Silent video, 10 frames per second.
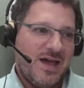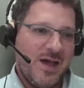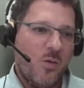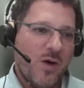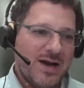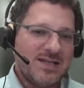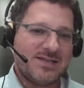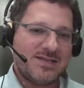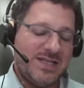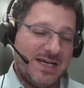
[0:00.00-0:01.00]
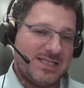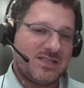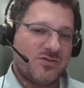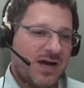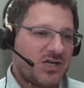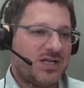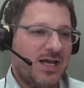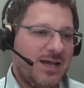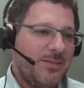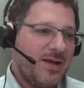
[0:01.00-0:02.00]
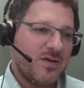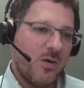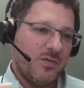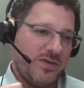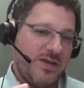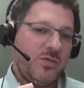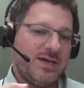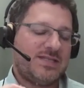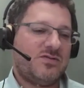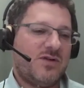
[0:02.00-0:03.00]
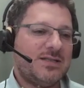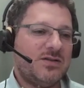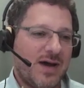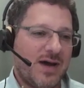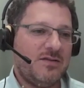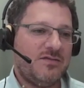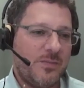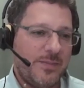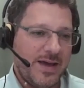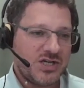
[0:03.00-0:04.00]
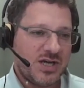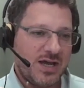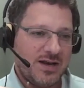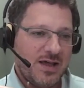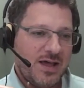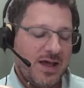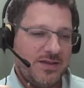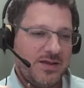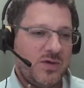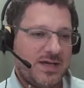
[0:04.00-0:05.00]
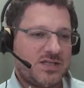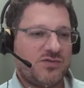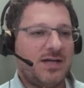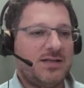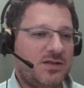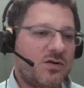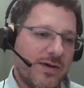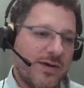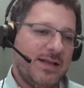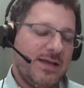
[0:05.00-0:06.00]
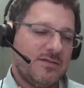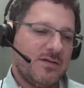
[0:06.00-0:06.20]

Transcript: One is on the extraction element. So did we extract the right information, and did we extract it correctly?